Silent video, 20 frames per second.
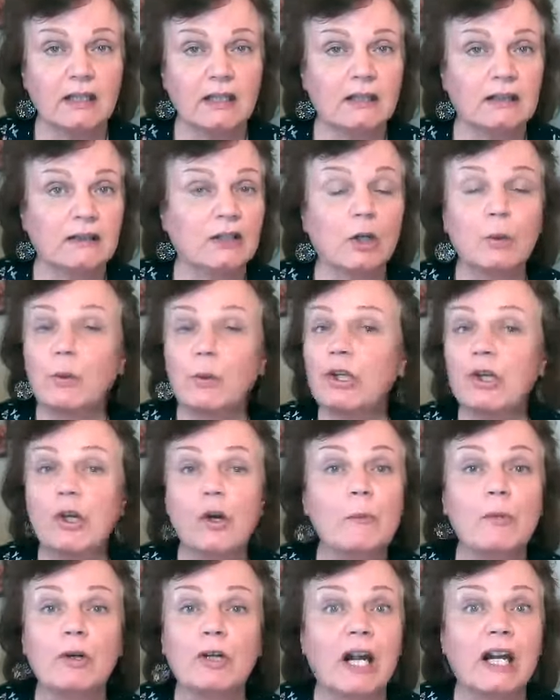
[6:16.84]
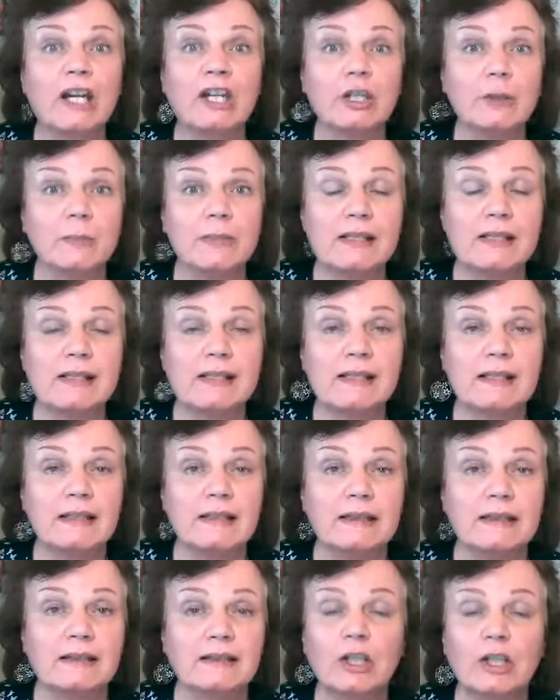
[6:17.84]
there were no more arguments.
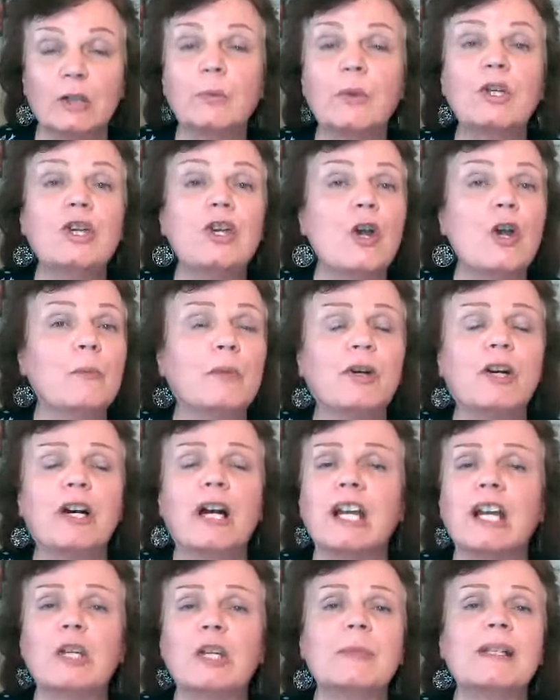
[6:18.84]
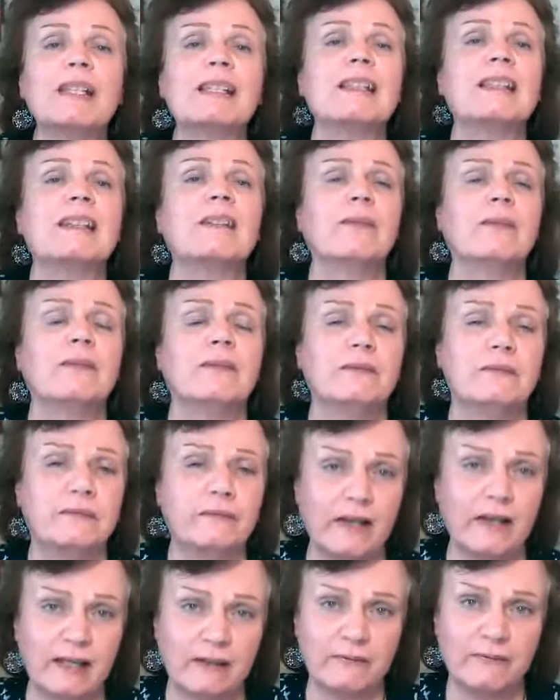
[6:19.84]
There were no more arguments in the
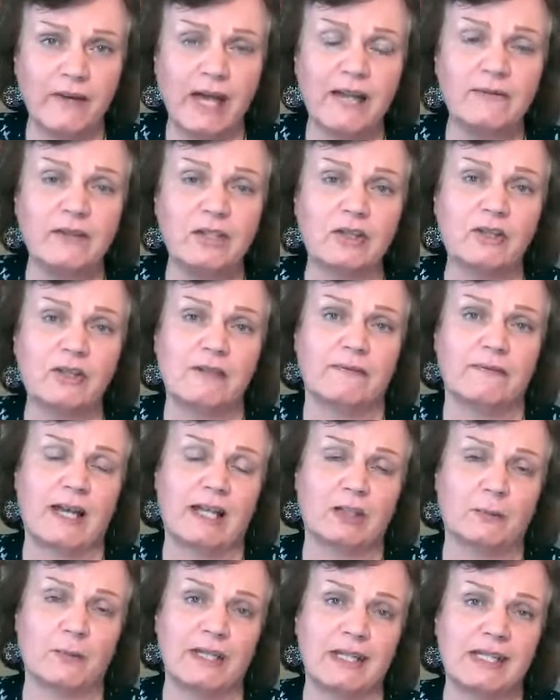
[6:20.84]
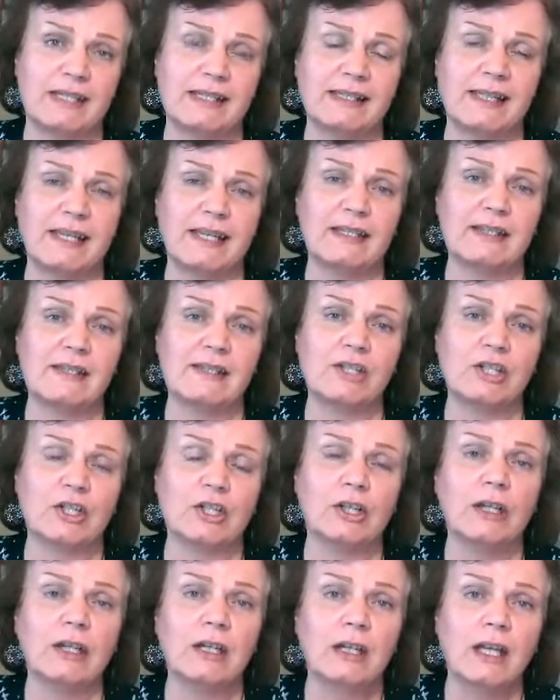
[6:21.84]
5 years following his cancer.
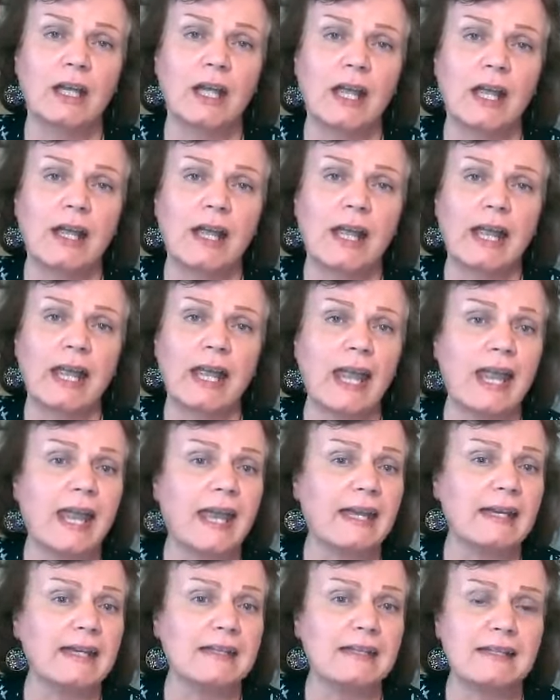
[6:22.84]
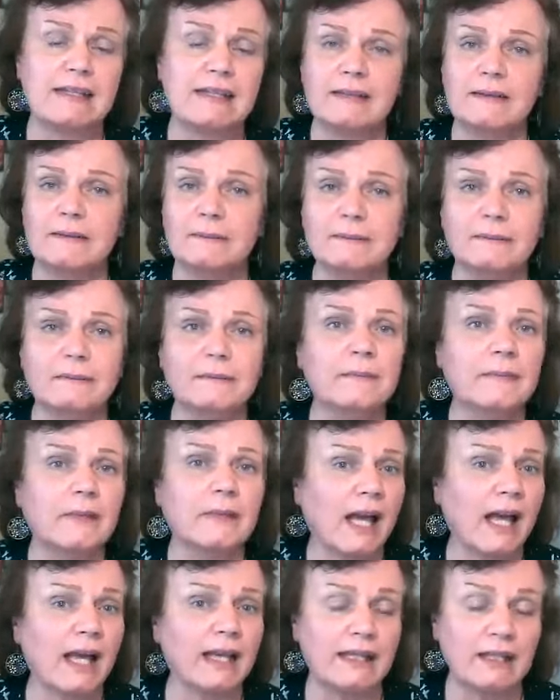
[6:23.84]
And
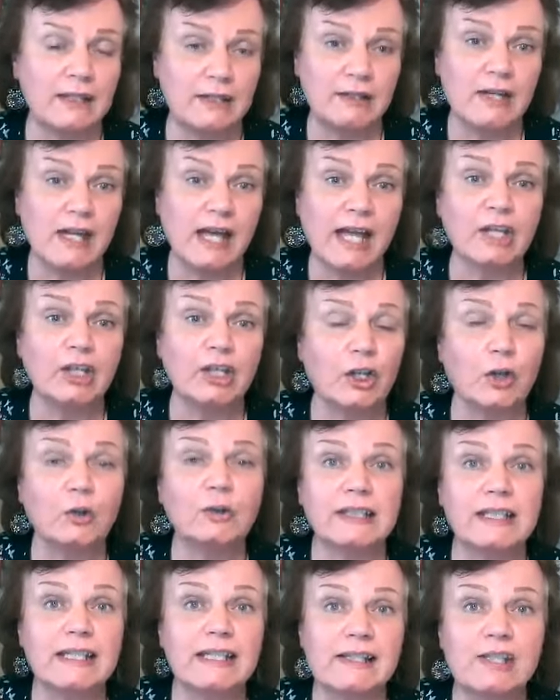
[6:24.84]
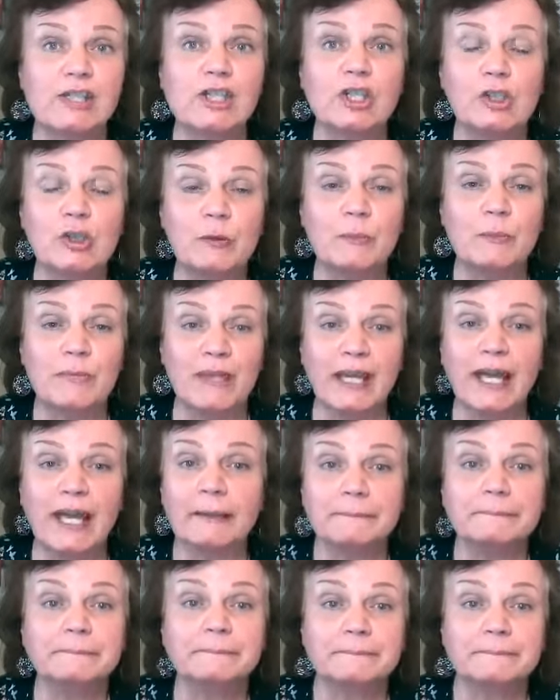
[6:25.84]
I could only assume that